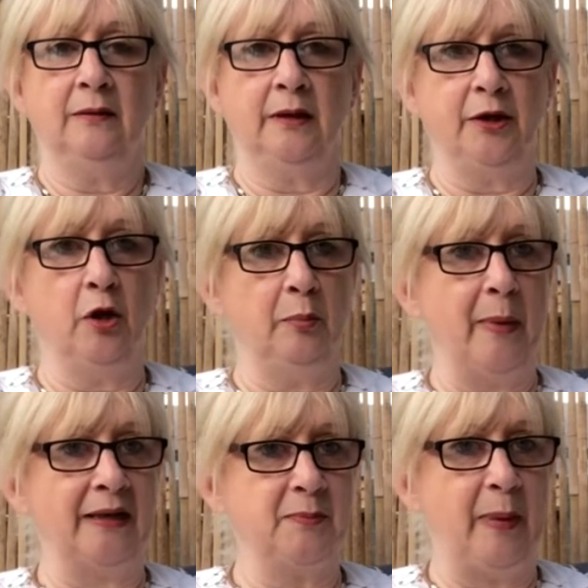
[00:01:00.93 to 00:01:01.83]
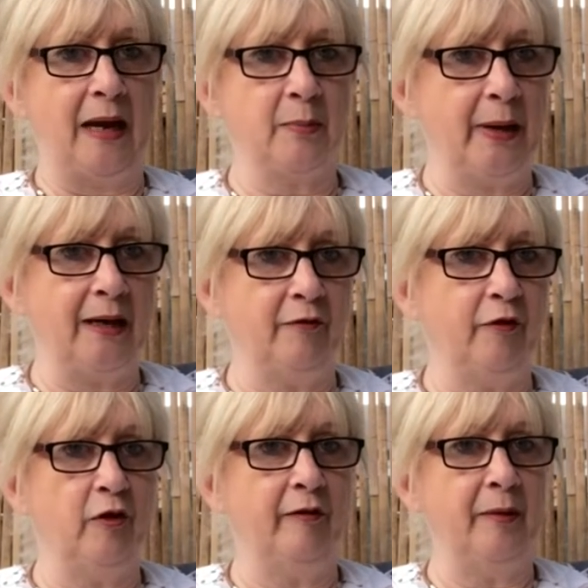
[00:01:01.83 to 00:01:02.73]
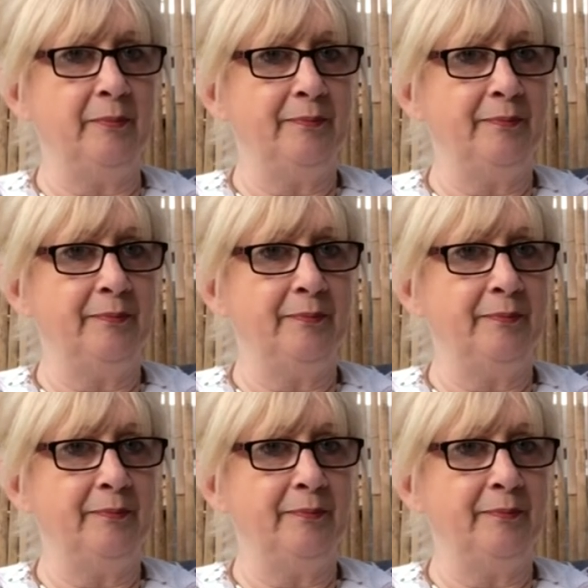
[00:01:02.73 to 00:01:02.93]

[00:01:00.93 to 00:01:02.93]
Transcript: and the old man's back paid for it.